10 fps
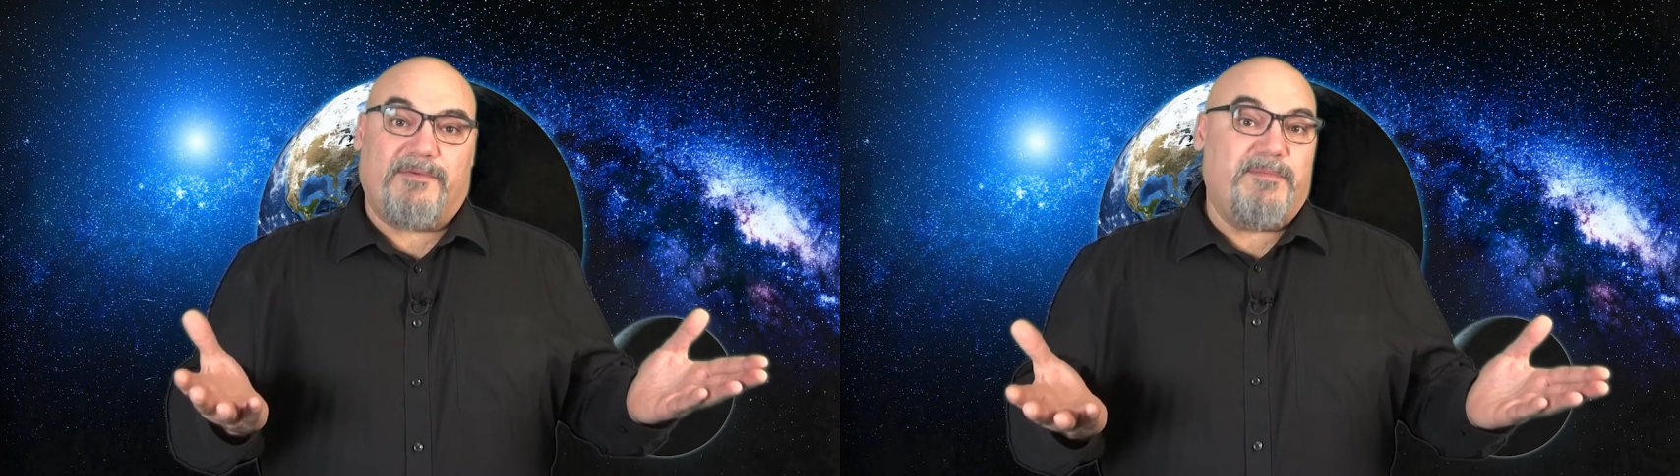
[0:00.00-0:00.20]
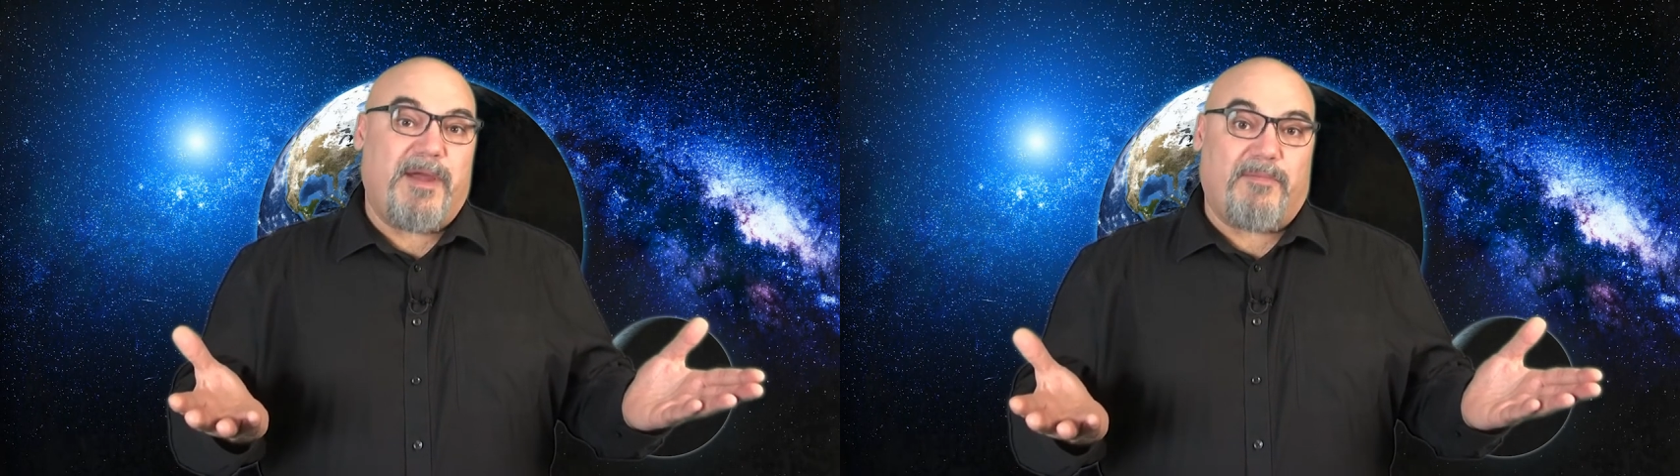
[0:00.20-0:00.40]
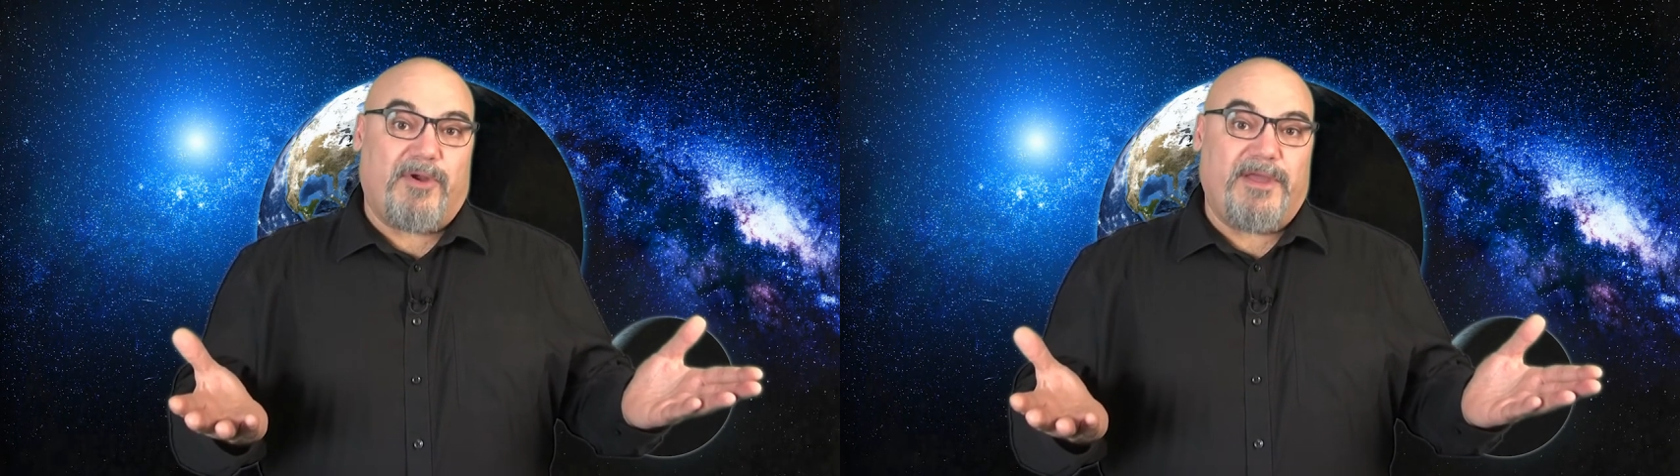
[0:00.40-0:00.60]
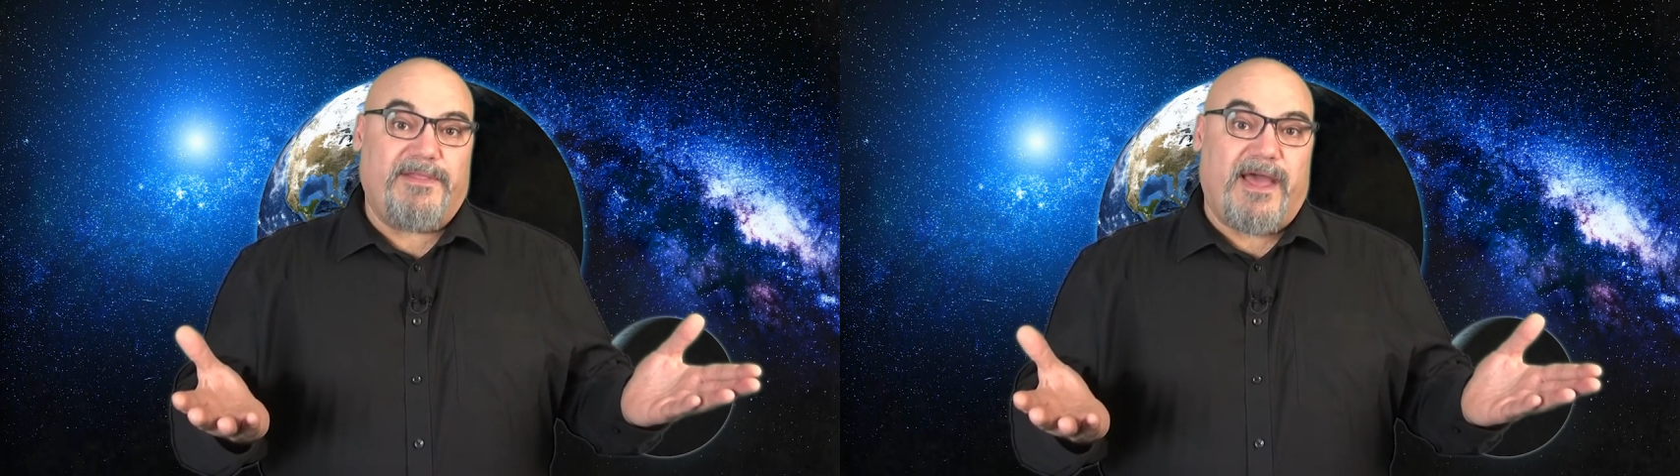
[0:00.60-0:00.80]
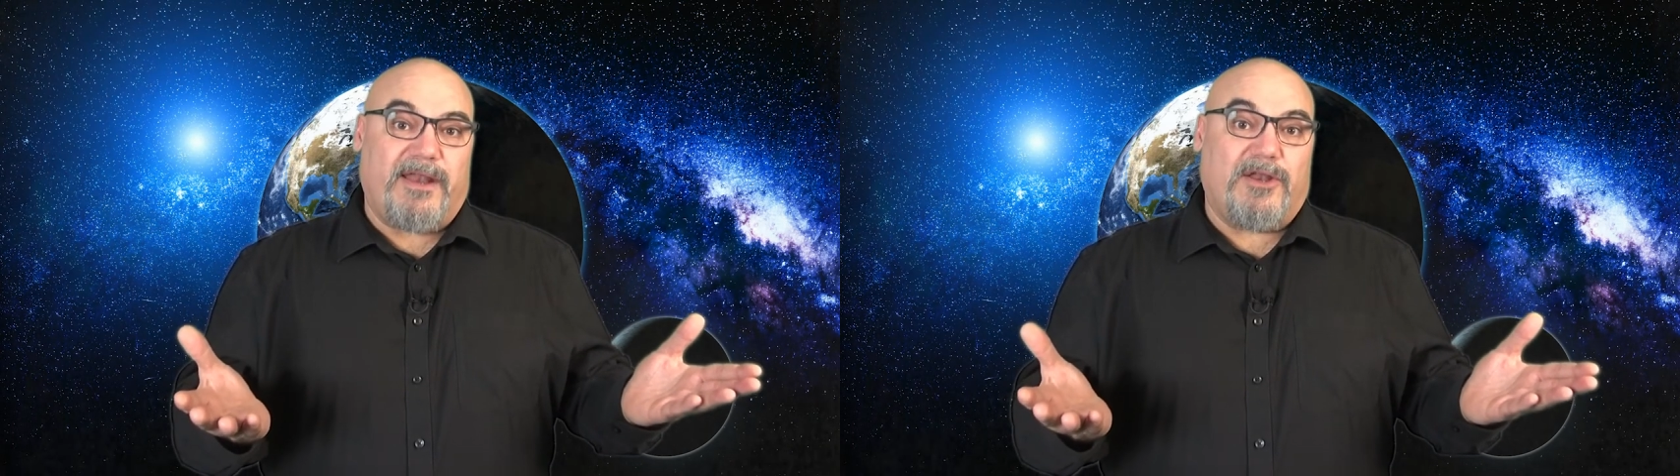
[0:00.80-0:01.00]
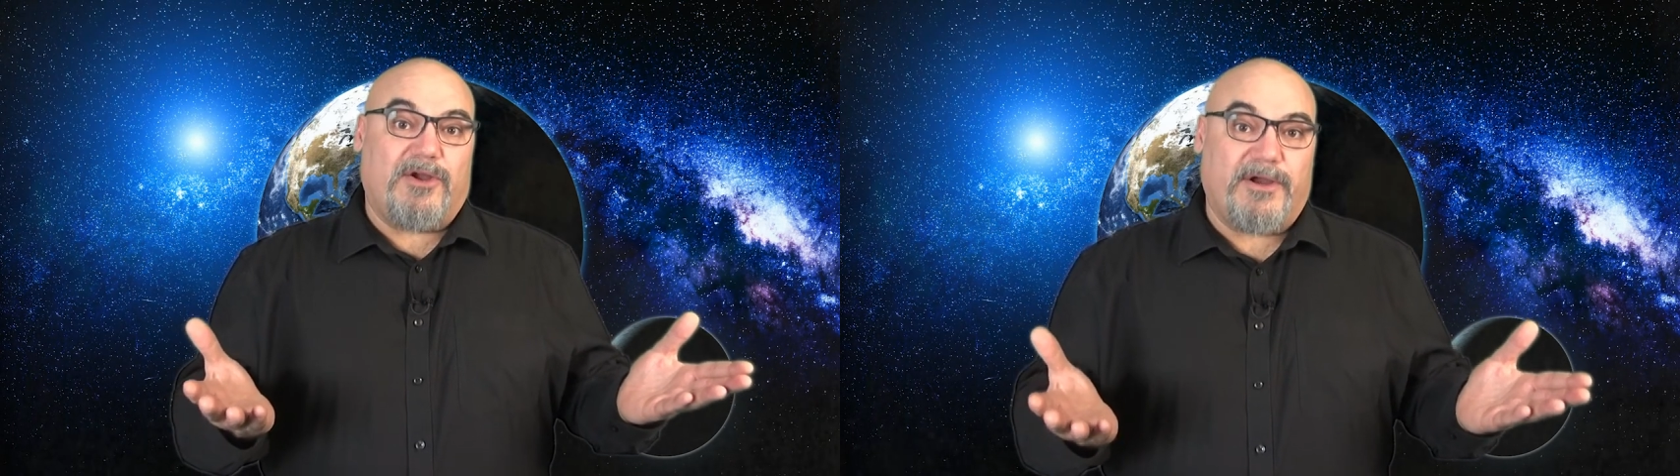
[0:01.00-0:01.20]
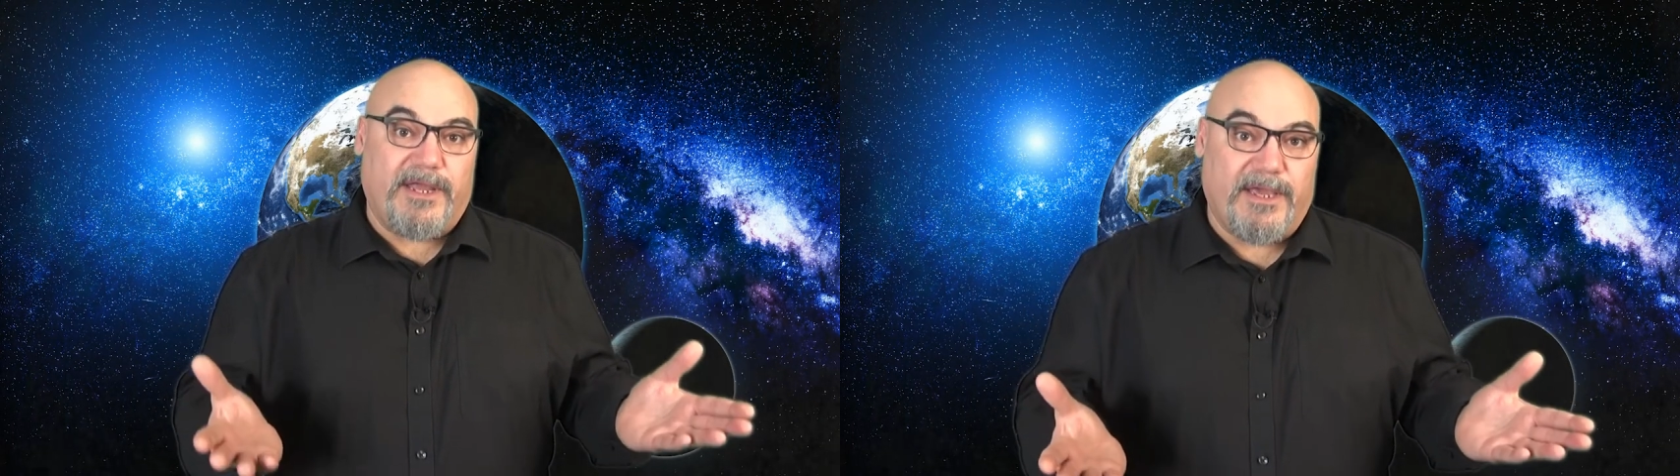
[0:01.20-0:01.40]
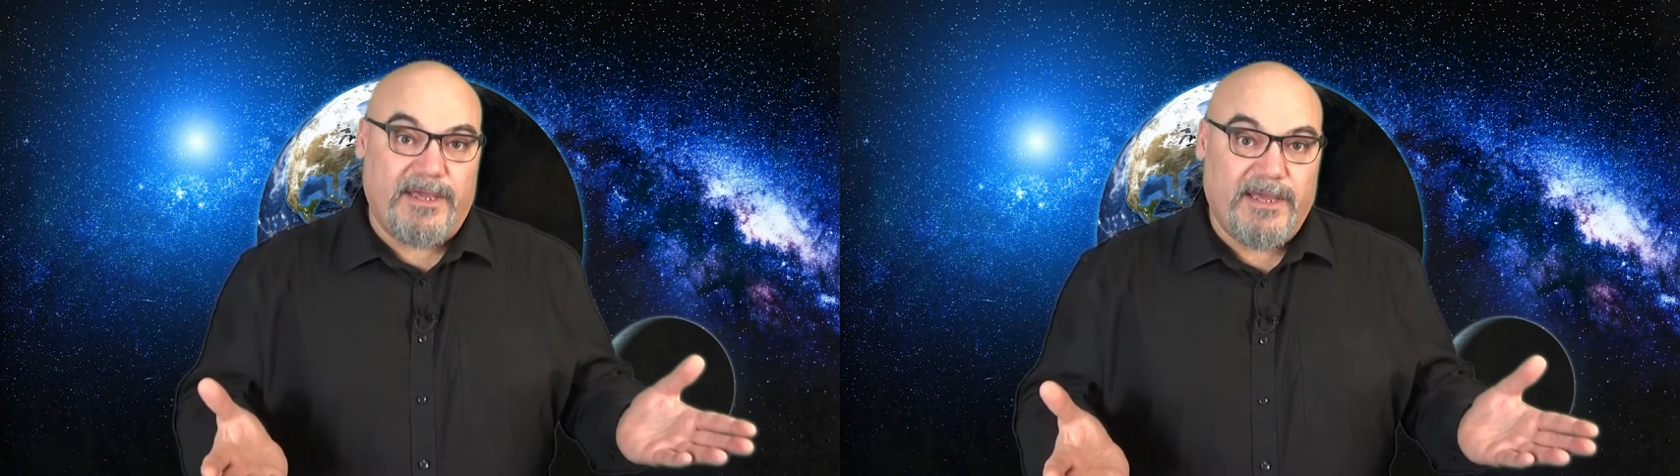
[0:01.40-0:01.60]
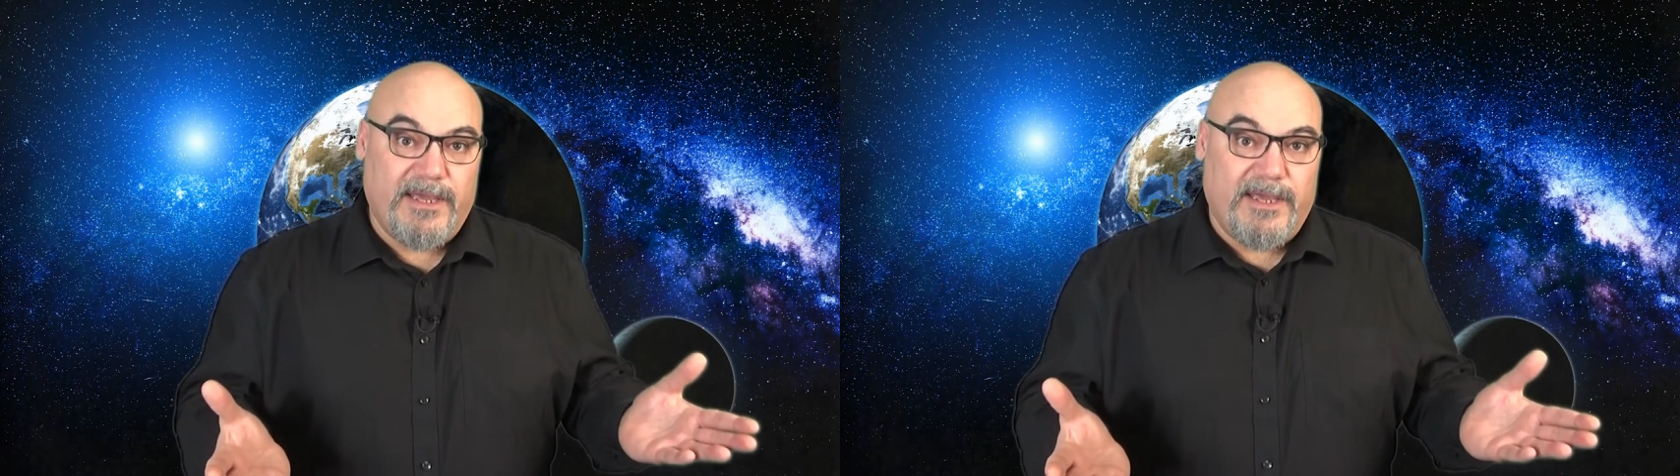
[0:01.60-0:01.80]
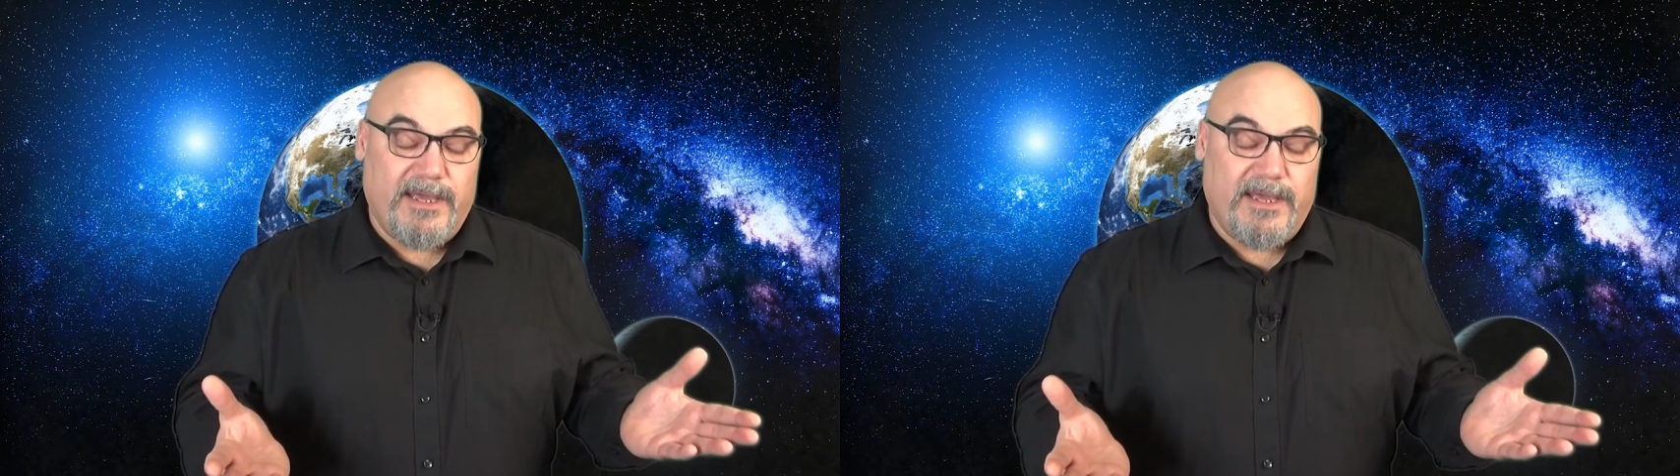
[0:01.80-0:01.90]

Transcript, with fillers: And remembering that learning